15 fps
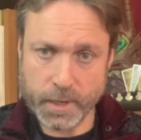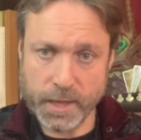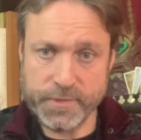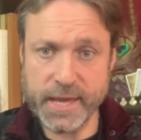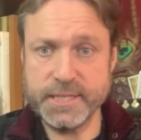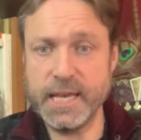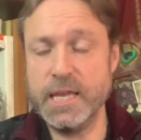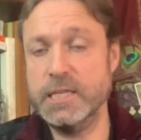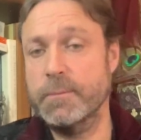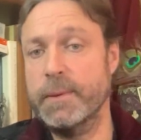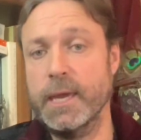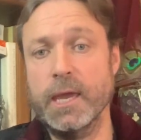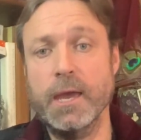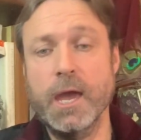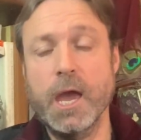They tend to
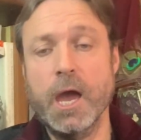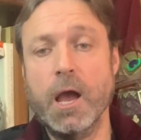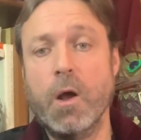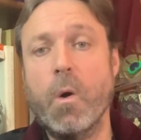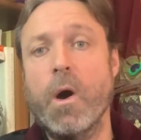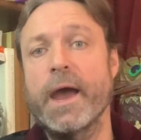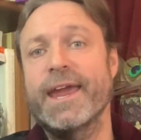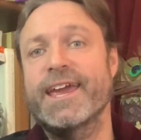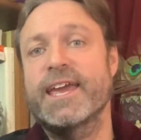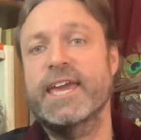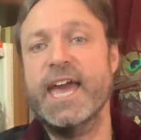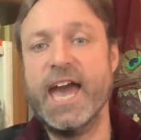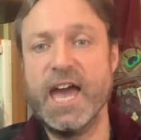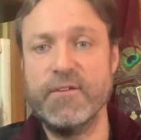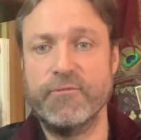be quite
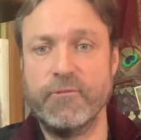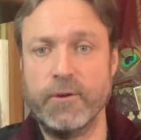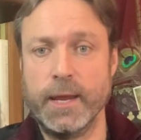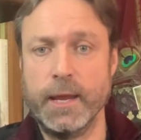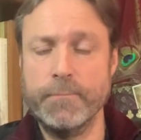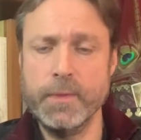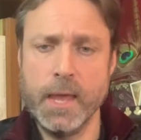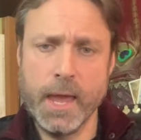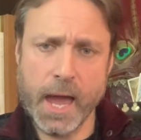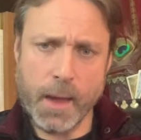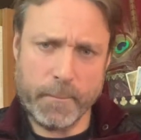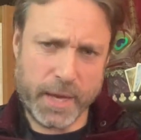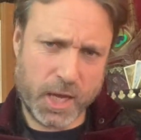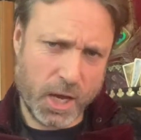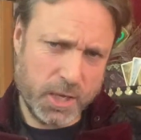carefree. And
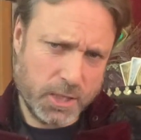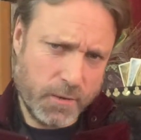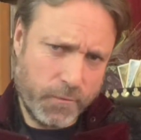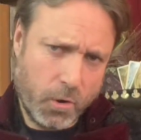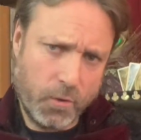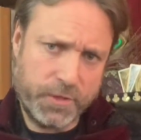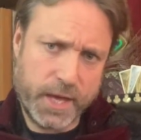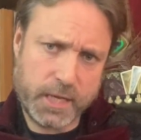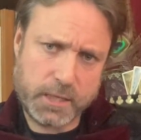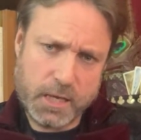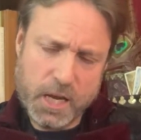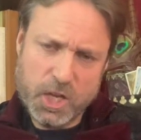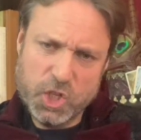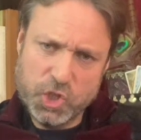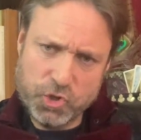because of all this
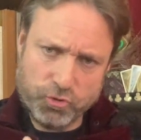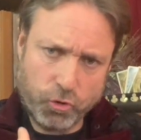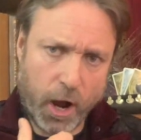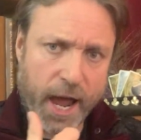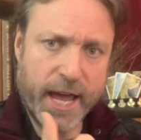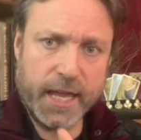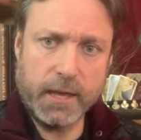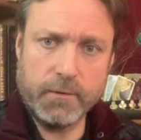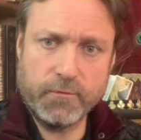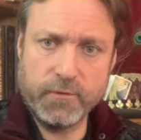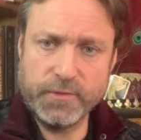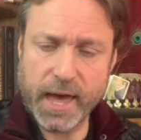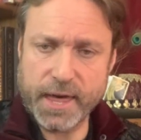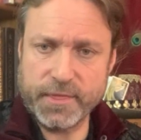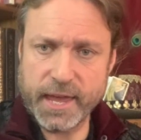drive
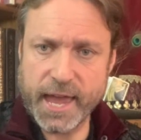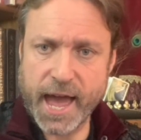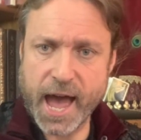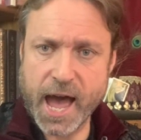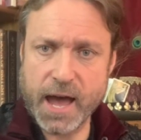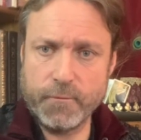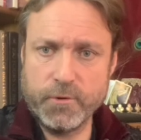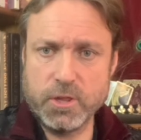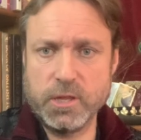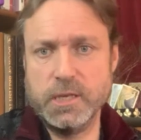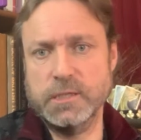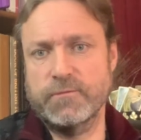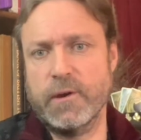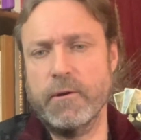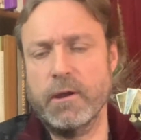that they have, which
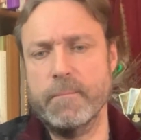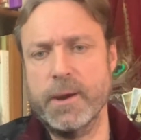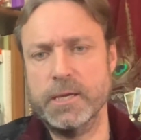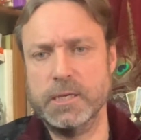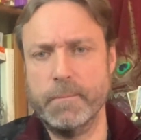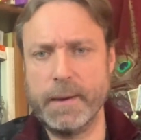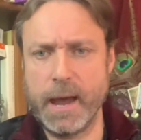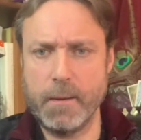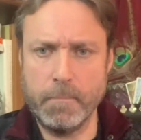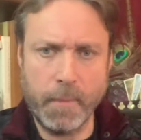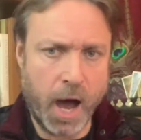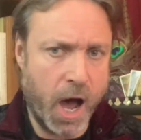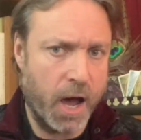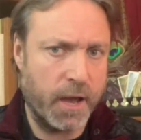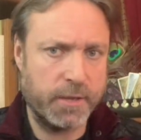is very much about
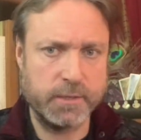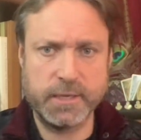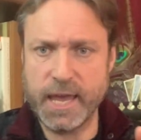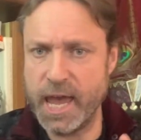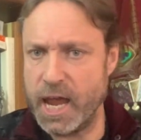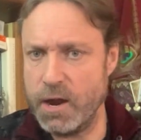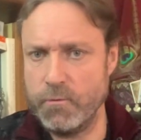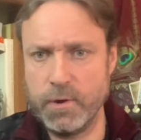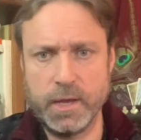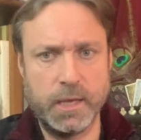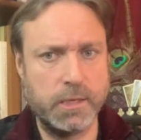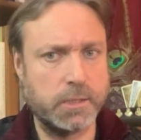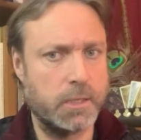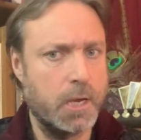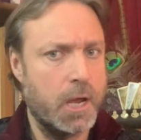Mars,
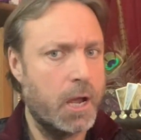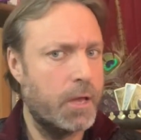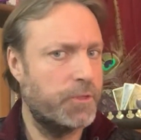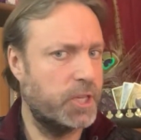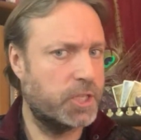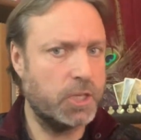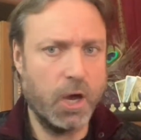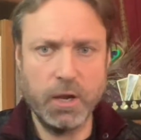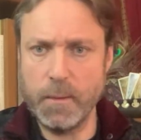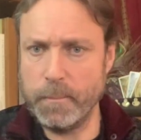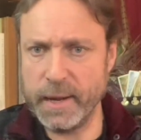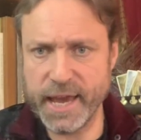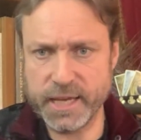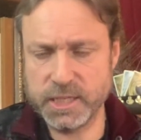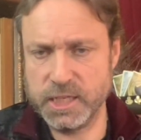Aries, the solar
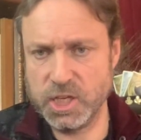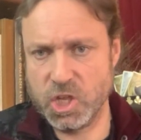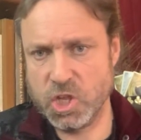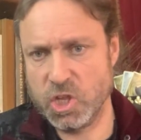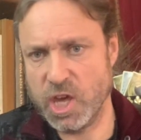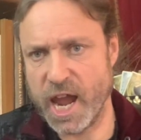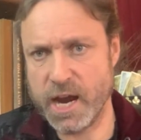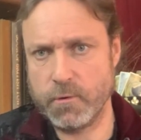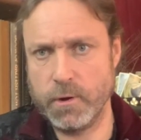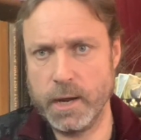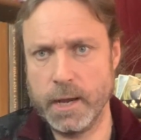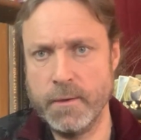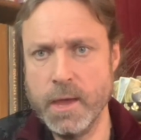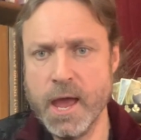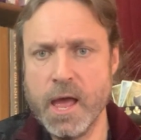plexus
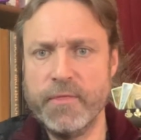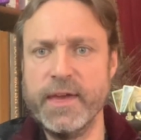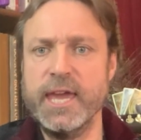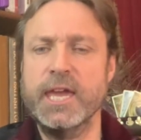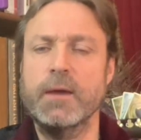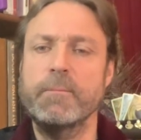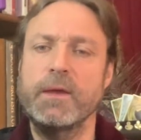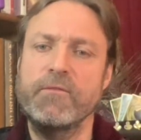chakra, they can be